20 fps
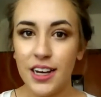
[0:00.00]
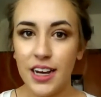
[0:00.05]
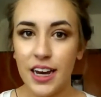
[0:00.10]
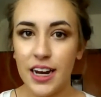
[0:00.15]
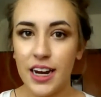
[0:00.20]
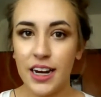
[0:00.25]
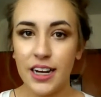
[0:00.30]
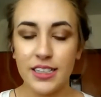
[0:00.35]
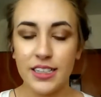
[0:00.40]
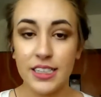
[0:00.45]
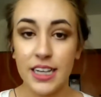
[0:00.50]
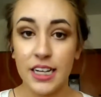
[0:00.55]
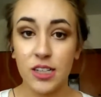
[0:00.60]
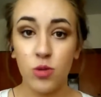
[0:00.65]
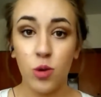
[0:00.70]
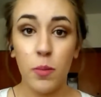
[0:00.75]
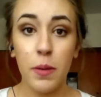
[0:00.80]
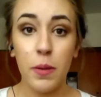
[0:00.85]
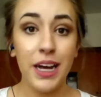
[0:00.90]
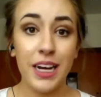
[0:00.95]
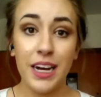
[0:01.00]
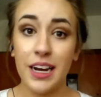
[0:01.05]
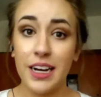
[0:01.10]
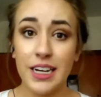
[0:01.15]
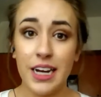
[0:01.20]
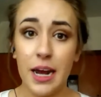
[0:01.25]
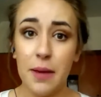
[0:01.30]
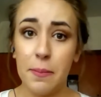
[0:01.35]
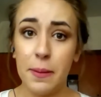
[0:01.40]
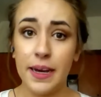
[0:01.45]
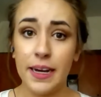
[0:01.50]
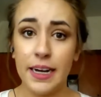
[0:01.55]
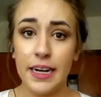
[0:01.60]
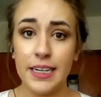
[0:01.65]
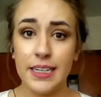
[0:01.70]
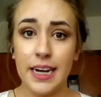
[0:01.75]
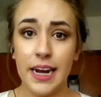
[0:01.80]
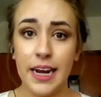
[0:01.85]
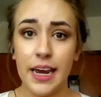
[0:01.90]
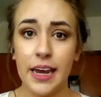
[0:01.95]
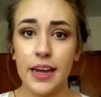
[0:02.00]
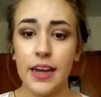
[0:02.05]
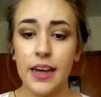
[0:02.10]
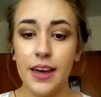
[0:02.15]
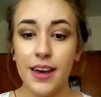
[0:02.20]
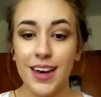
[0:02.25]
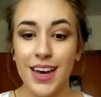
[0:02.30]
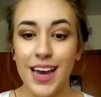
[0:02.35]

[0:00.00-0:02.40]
hitting a schedule button and typing in a date.